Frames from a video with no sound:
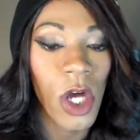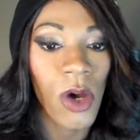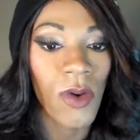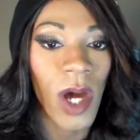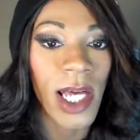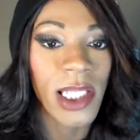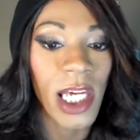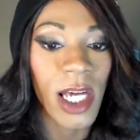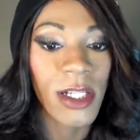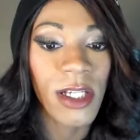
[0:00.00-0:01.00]
So, at
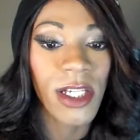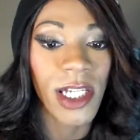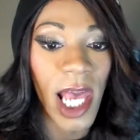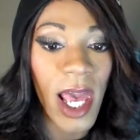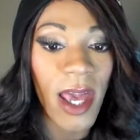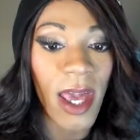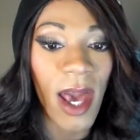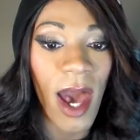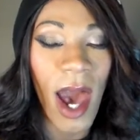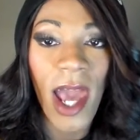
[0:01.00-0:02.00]
the end of the
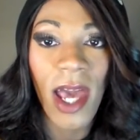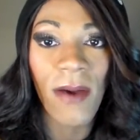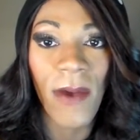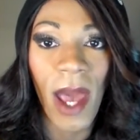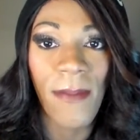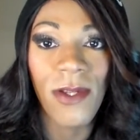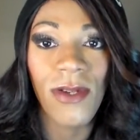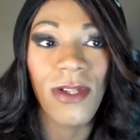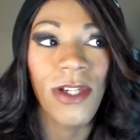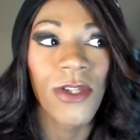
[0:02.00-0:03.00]
day, I have
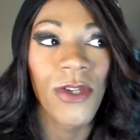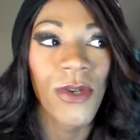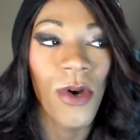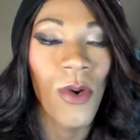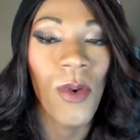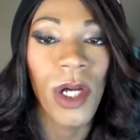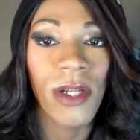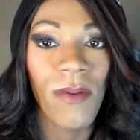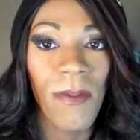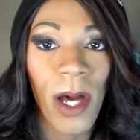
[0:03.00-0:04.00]
absolutely no
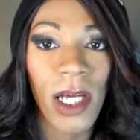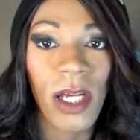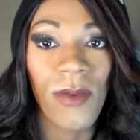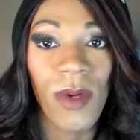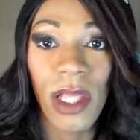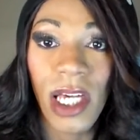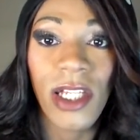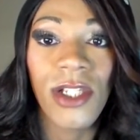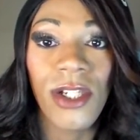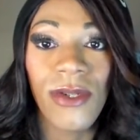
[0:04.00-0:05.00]
one to fucking
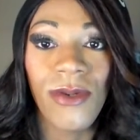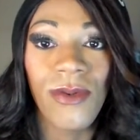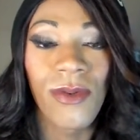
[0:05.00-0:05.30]
relate to.